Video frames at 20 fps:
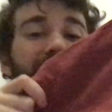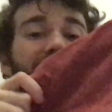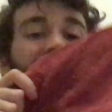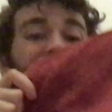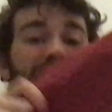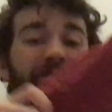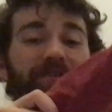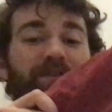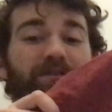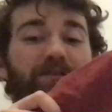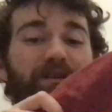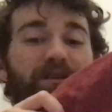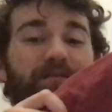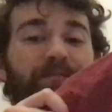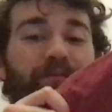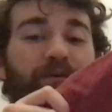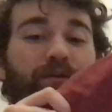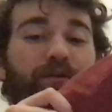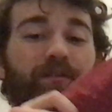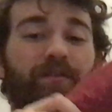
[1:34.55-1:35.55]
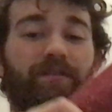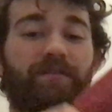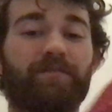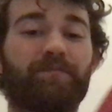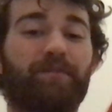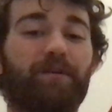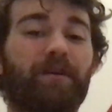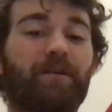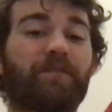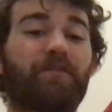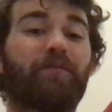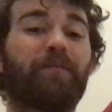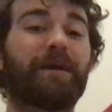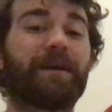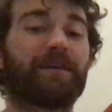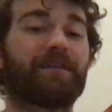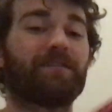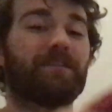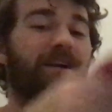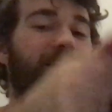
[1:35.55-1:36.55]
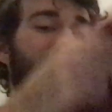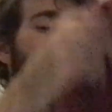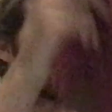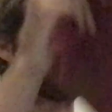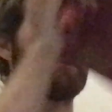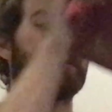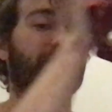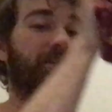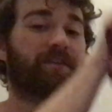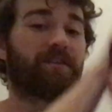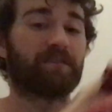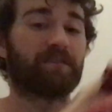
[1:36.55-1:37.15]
Very important part of my collection.